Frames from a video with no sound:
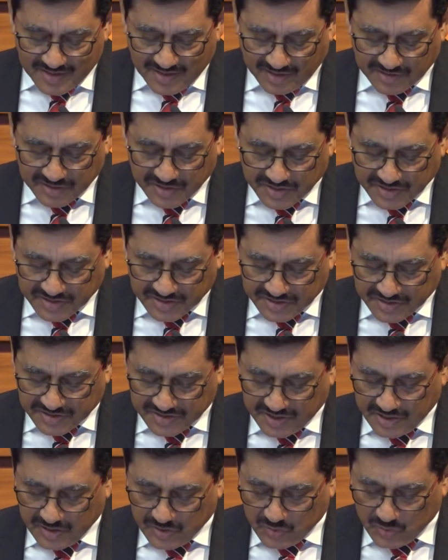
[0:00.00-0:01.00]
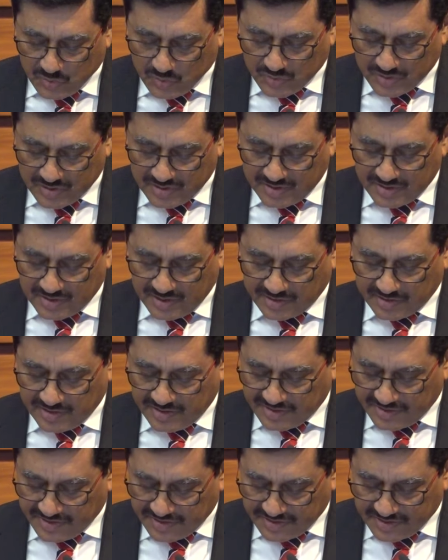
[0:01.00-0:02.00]
Other interests include
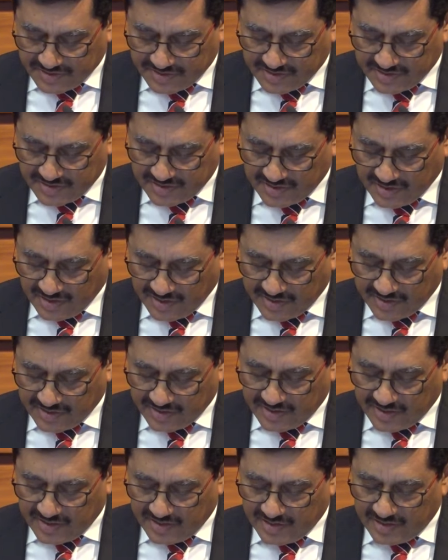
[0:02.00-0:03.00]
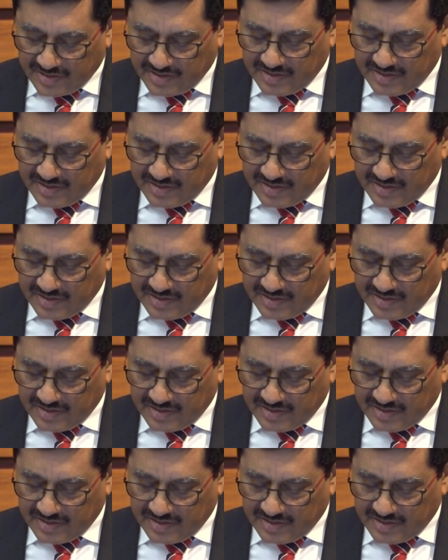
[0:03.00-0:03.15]
athletics, and he